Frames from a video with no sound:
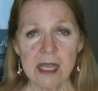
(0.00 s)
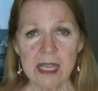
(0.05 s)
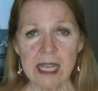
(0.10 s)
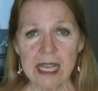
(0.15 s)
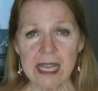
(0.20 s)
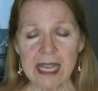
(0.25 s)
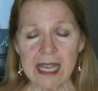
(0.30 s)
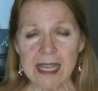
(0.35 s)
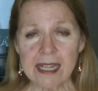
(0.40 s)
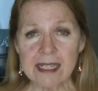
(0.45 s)

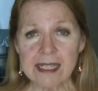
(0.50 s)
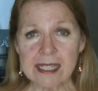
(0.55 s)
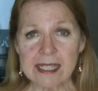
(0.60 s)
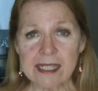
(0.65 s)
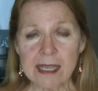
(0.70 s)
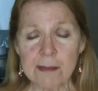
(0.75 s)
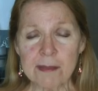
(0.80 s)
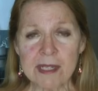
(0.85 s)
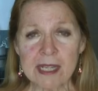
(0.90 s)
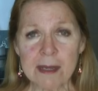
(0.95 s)
And
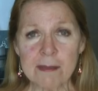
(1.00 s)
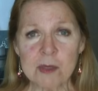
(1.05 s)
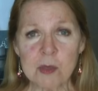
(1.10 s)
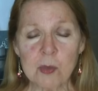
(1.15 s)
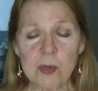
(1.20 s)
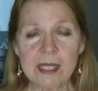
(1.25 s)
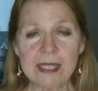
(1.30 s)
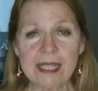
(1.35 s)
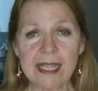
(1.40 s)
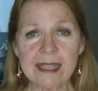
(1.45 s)
sometimes we
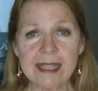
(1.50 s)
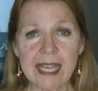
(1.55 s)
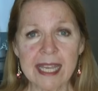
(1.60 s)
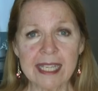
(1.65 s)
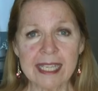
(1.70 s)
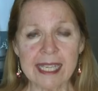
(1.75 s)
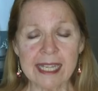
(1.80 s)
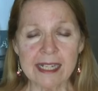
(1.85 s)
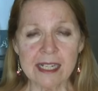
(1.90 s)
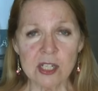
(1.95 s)
let that get
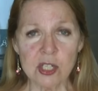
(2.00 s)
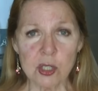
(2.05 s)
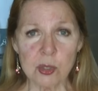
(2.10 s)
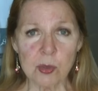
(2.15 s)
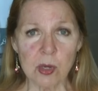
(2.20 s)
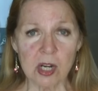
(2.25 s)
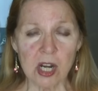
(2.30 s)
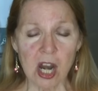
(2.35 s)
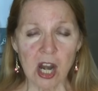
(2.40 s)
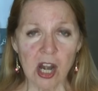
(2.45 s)
into our
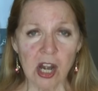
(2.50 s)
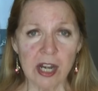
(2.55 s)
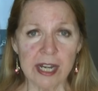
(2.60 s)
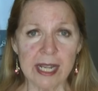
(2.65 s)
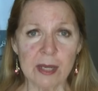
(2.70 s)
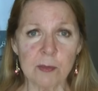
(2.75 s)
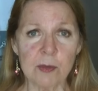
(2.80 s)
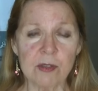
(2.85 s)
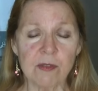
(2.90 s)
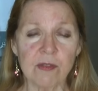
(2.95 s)
heart and we
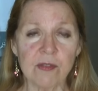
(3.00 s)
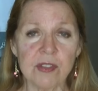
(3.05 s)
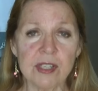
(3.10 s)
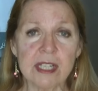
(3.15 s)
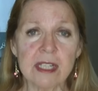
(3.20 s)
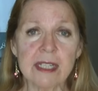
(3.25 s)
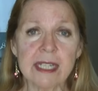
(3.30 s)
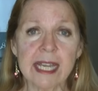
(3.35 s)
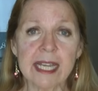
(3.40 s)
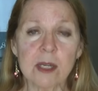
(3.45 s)
feel
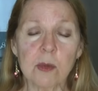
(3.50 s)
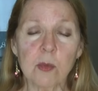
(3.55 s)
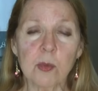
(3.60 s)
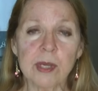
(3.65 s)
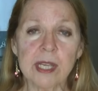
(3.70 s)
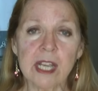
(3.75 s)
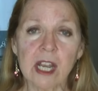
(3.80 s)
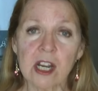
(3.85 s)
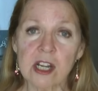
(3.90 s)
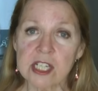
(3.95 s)
like we
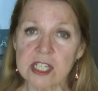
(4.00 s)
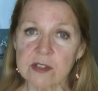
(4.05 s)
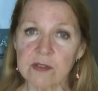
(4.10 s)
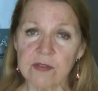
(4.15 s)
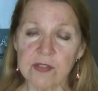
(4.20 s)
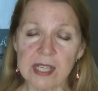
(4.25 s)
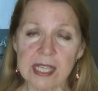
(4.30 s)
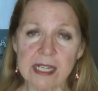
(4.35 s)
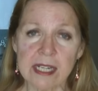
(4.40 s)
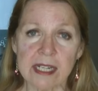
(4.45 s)
are
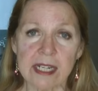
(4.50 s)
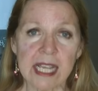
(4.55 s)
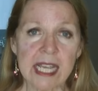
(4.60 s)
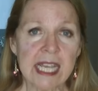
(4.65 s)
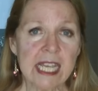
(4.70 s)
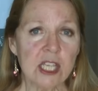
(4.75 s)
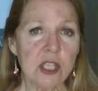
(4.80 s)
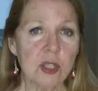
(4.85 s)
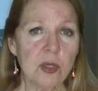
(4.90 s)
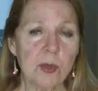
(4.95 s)
defeated.
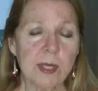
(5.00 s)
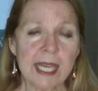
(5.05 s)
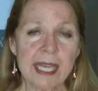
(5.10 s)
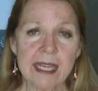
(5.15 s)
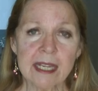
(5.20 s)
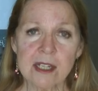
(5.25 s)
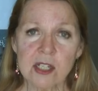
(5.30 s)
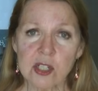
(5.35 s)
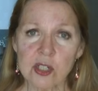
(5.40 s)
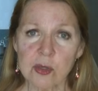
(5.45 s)
You can't
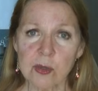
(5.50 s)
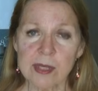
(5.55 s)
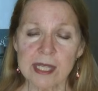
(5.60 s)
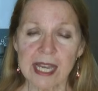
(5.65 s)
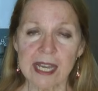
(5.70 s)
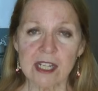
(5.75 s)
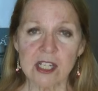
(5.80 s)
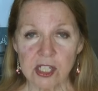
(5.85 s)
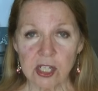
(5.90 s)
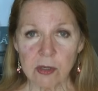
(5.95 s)
do that.
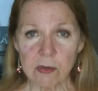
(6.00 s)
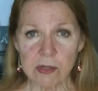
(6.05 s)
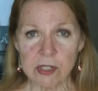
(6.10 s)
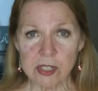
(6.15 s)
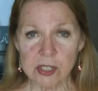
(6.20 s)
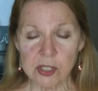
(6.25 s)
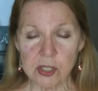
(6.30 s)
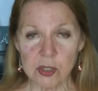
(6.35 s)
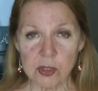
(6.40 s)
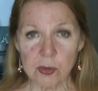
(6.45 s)
Don't
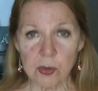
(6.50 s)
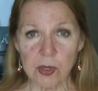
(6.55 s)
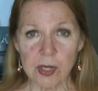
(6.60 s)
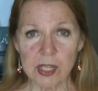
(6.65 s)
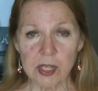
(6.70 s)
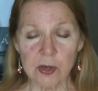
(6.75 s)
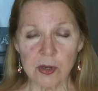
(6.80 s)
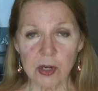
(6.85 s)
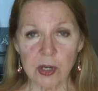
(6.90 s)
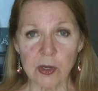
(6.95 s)
destroy your
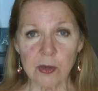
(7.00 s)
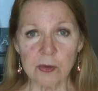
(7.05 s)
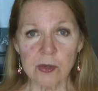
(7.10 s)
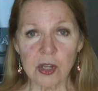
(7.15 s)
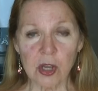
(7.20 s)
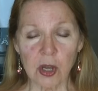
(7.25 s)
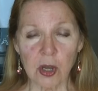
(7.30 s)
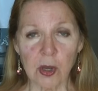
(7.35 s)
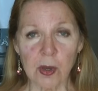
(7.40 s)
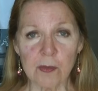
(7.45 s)
own
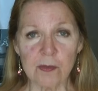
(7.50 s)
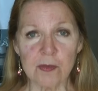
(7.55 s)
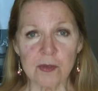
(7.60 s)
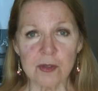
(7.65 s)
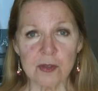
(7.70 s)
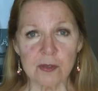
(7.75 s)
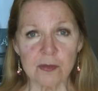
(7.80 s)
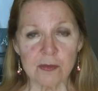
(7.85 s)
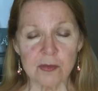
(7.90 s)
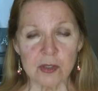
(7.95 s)
hope for the
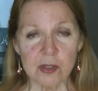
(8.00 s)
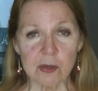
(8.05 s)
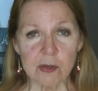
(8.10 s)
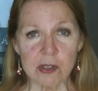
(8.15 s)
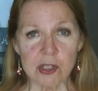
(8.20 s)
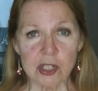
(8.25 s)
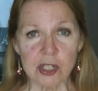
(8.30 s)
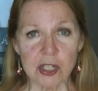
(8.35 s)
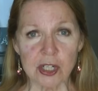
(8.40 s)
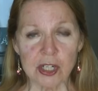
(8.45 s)

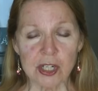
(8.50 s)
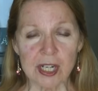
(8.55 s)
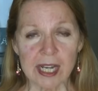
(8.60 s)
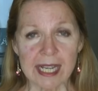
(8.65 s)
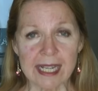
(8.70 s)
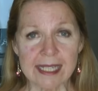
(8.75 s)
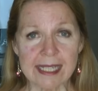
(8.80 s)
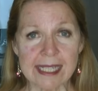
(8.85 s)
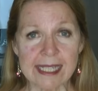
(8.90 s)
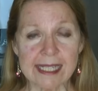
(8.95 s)
future and
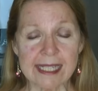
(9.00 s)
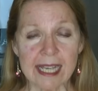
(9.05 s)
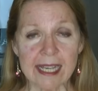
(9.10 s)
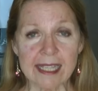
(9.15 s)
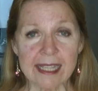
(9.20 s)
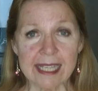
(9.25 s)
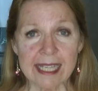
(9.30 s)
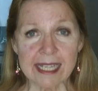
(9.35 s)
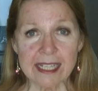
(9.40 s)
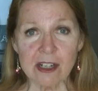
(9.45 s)
suck the
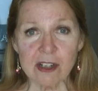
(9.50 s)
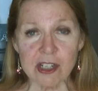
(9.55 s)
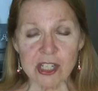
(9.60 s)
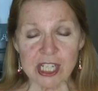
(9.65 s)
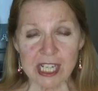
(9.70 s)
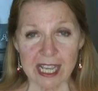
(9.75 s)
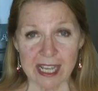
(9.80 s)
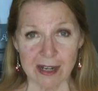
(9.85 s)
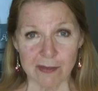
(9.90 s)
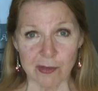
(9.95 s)
energy
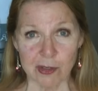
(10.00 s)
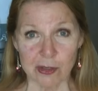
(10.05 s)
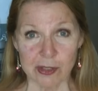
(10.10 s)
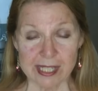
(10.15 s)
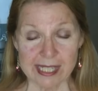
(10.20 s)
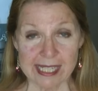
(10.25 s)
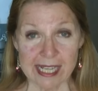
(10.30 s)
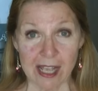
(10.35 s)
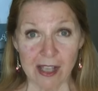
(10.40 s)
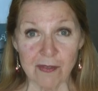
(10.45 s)
out of
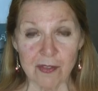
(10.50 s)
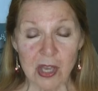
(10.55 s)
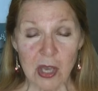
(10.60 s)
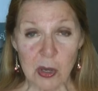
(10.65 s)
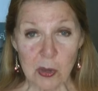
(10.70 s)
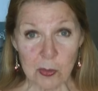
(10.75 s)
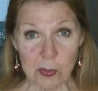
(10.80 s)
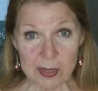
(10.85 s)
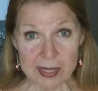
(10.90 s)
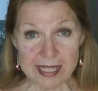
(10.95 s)
yourself
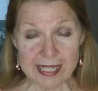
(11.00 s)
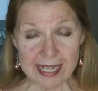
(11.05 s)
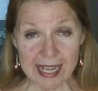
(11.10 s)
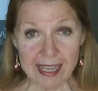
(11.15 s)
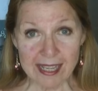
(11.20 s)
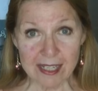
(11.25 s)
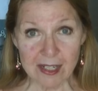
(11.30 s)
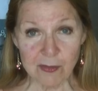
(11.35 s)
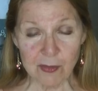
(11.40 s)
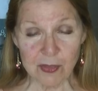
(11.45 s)
with
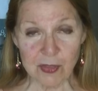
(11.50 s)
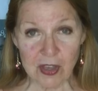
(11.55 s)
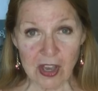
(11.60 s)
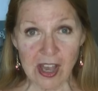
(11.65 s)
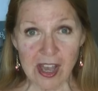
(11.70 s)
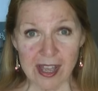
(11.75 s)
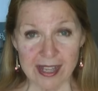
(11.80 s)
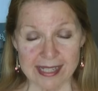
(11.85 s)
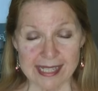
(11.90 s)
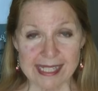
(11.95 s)
negative
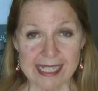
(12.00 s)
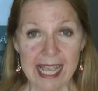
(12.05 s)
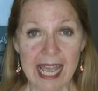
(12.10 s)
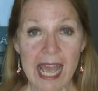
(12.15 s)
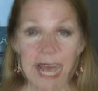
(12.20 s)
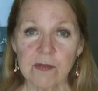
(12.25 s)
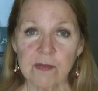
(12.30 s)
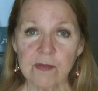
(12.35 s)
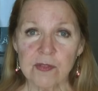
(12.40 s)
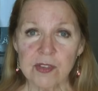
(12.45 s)
thoughts
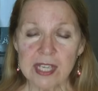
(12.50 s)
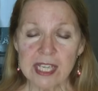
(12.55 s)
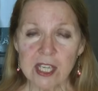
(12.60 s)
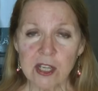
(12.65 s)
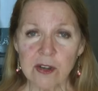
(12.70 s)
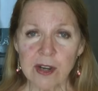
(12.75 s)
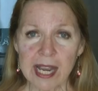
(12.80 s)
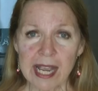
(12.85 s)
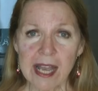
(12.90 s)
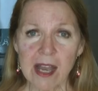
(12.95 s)
figure
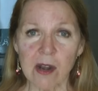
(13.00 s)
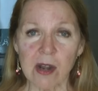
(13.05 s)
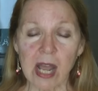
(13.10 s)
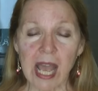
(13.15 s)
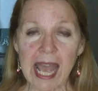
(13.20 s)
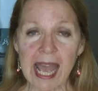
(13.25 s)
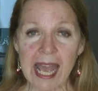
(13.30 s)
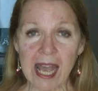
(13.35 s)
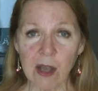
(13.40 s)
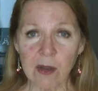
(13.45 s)
out
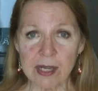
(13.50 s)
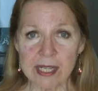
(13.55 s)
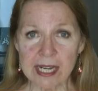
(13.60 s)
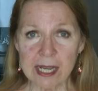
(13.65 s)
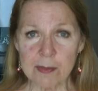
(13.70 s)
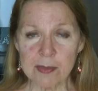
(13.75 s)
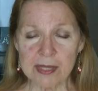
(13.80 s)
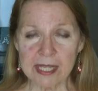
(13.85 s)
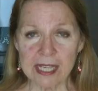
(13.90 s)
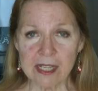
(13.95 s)
how can I
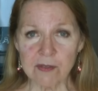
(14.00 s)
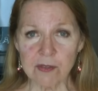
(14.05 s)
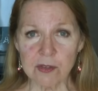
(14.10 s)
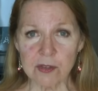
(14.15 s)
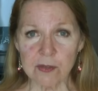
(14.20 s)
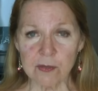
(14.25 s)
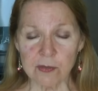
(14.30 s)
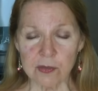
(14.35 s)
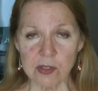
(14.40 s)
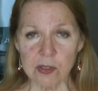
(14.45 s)
plan for the
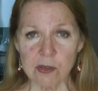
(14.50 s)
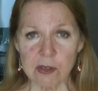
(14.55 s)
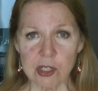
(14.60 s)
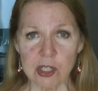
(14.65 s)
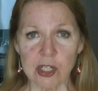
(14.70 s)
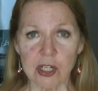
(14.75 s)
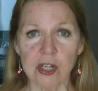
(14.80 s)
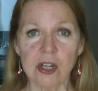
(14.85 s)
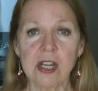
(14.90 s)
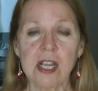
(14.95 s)
future
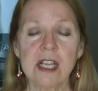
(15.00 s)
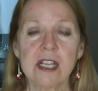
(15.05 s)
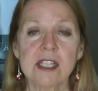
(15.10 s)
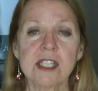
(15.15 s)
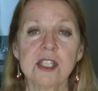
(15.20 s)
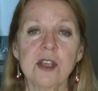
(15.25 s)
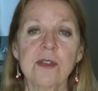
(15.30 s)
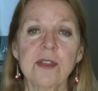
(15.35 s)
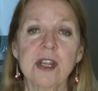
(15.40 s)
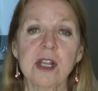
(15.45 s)
so
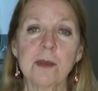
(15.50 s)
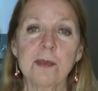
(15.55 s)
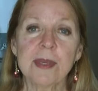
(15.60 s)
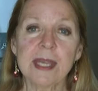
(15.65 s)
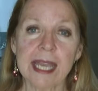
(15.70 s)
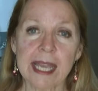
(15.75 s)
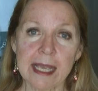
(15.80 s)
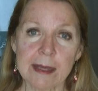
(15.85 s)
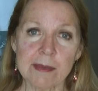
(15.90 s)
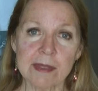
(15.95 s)
that I'll be
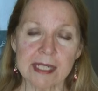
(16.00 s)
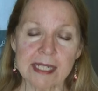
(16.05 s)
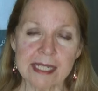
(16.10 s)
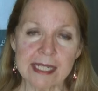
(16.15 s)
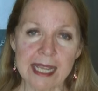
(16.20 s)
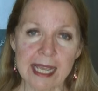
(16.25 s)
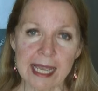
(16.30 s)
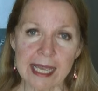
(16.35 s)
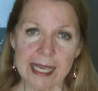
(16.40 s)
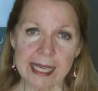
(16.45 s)
able to
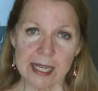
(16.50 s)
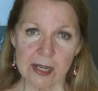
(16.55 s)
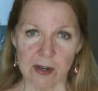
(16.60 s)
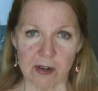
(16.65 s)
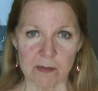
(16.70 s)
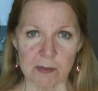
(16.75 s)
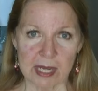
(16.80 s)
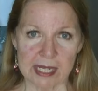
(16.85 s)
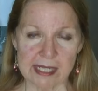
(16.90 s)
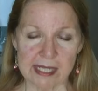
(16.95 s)
take care of
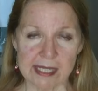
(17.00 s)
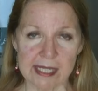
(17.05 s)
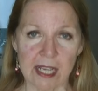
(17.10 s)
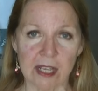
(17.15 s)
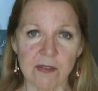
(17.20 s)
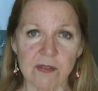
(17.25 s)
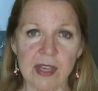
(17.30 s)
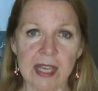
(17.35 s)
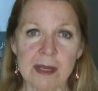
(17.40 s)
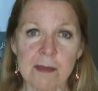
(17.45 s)
myself
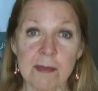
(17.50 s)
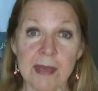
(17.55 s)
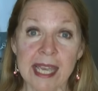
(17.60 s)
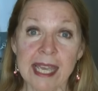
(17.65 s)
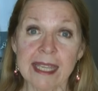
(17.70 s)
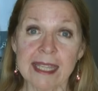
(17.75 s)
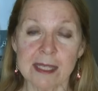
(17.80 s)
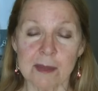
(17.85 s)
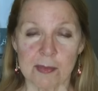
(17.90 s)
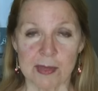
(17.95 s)
and make the
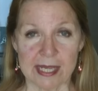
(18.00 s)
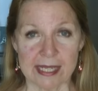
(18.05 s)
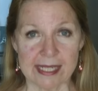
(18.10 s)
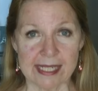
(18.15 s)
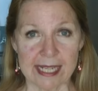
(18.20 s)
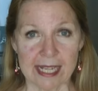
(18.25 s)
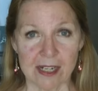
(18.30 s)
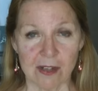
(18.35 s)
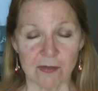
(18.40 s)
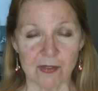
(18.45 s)
best out
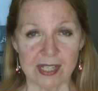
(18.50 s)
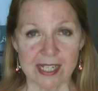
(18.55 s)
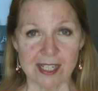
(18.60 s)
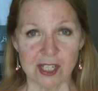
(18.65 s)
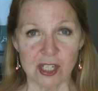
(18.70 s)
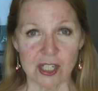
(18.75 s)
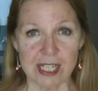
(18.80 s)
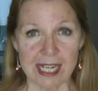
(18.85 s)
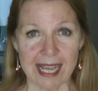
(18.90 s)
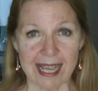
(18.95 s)
of each
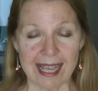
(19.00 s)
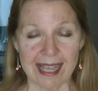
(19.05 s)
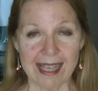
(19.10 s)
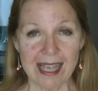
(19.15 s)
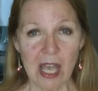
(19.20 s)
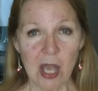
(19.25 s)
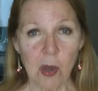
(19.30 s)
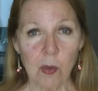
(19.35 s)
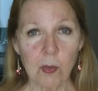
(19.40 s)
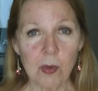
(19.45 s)
day.
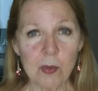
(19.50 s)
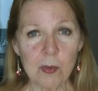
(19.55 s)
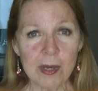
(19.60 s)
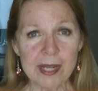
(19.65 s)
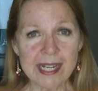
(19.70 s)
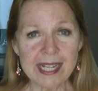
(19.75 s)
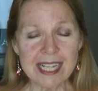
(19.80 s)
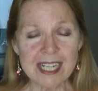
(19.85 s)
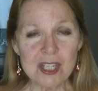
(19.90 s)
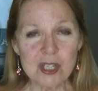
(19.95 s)
We want to
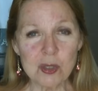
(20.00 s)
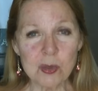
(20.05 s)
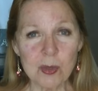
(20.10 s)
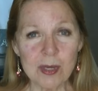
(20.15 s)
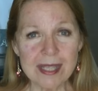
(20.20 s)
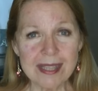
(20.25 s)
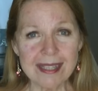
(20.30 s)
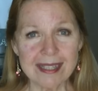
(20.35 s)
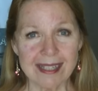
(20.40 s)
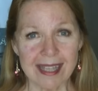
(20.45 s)
enjoy the
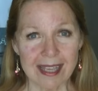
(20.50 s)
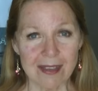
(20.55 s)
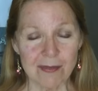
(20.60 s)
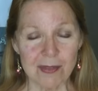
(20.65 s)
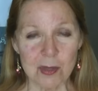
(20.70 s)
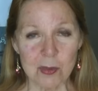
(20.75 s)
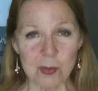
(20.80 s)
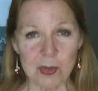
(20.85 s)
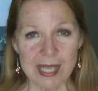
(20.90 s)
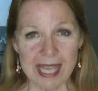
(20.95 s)
life that
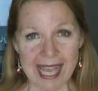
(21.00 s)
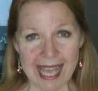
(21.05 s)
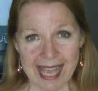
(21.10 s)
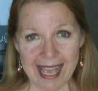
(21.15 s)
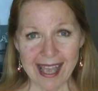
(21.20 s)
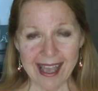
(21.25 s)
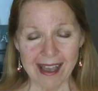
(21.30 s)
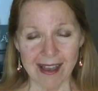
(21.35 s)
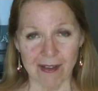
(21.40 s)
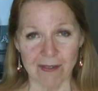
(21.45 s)
we have.